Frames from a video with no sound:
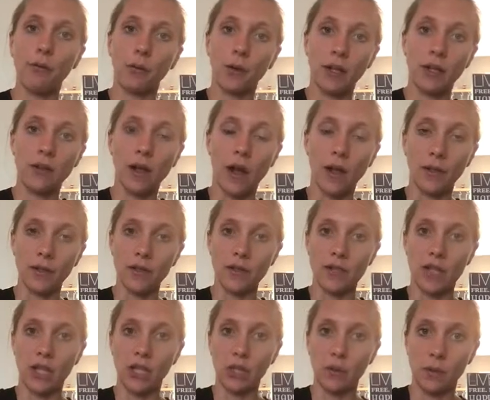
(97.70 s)
$40
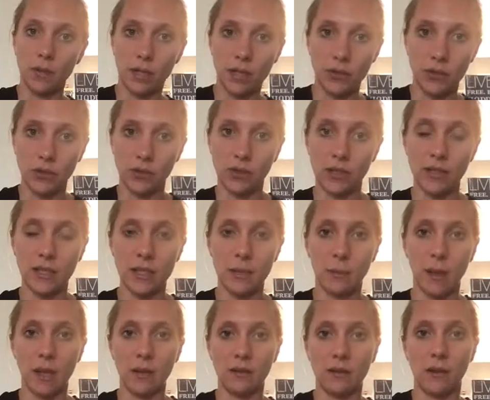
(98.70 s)
that you initially
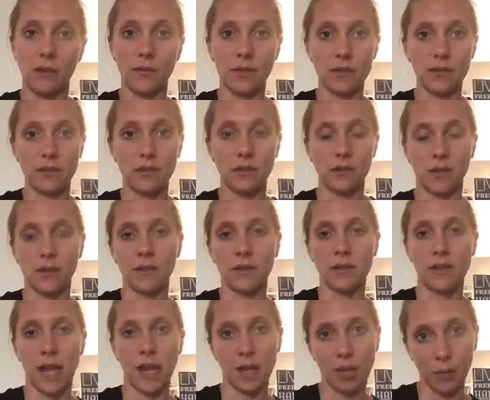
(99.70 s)
spent on this during the
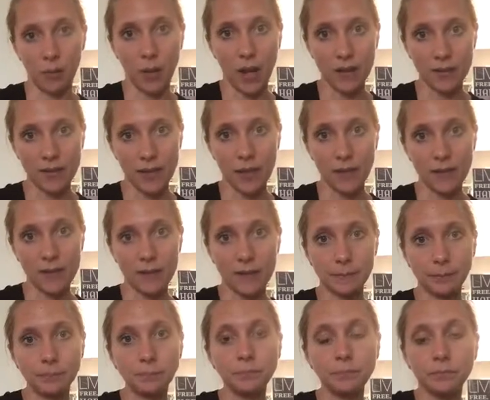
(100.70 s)
sign-up process.
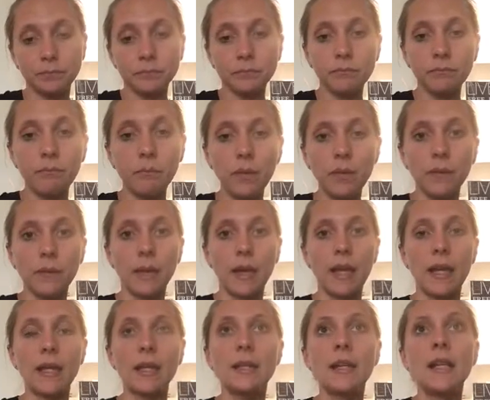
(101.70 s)

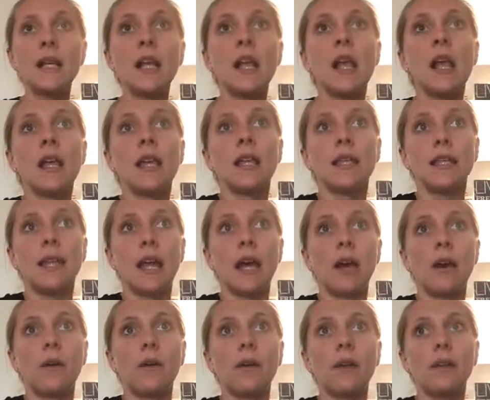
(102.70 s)
Okay.
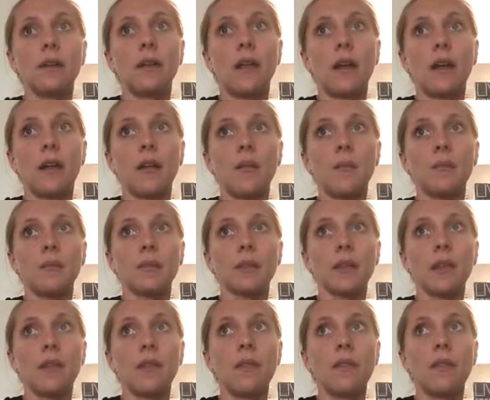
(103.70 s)
Now,
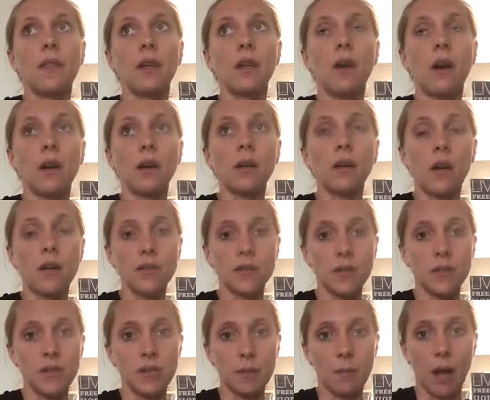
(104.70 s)
there are
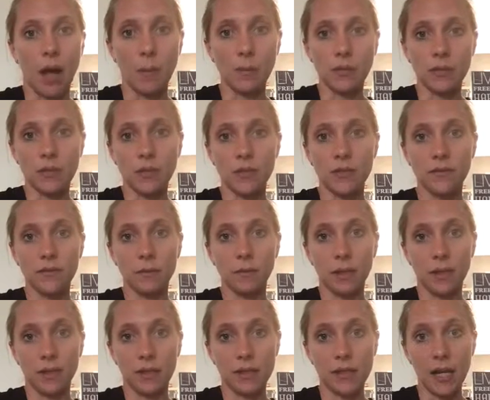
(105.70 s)
also some options for
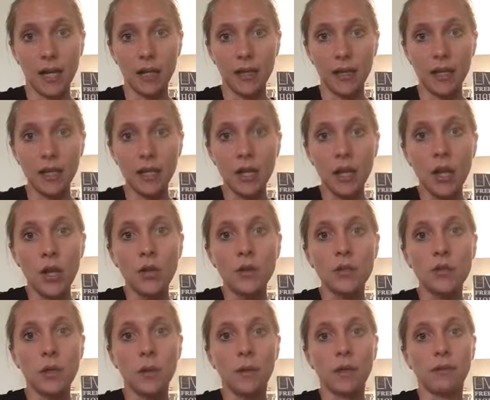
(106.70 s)
military.
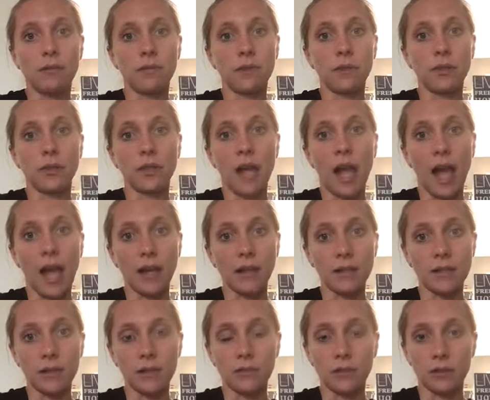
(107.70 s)
So if you're
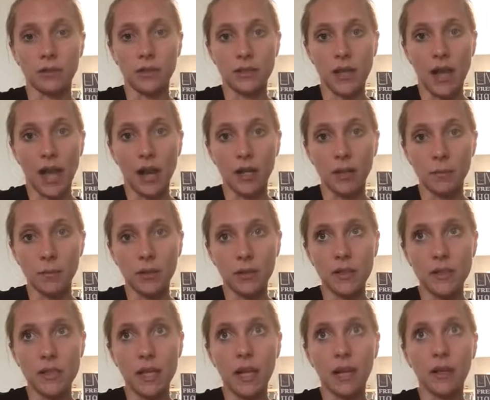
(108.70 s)
active or retired
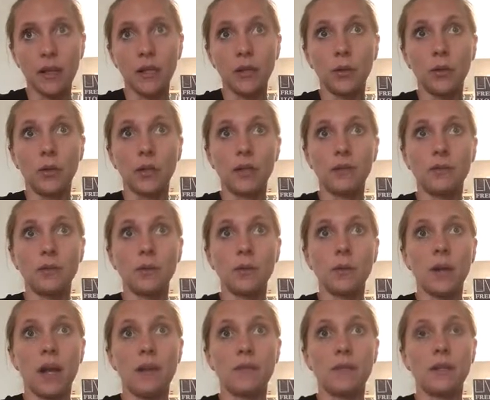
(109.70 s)
military, or if
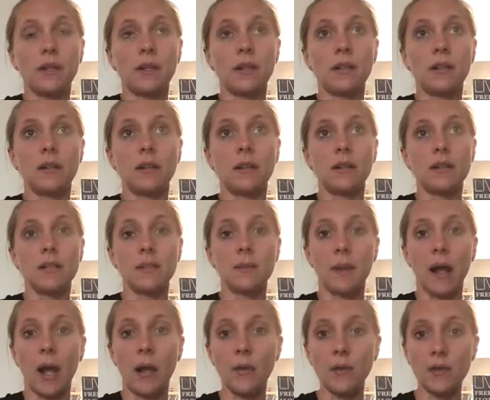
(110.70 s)
you have a
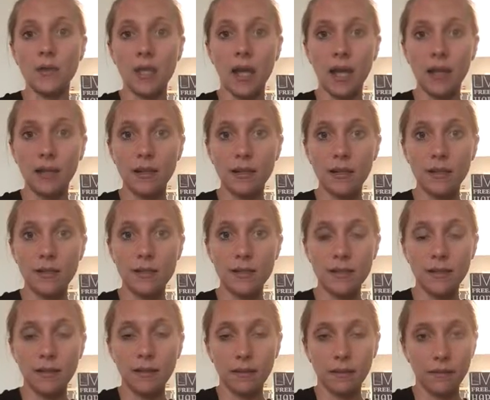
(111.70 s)
spouse that
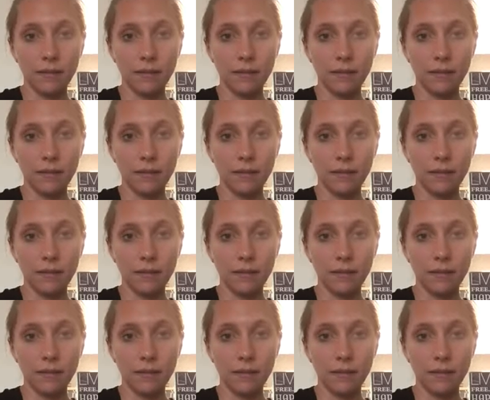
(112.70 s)
is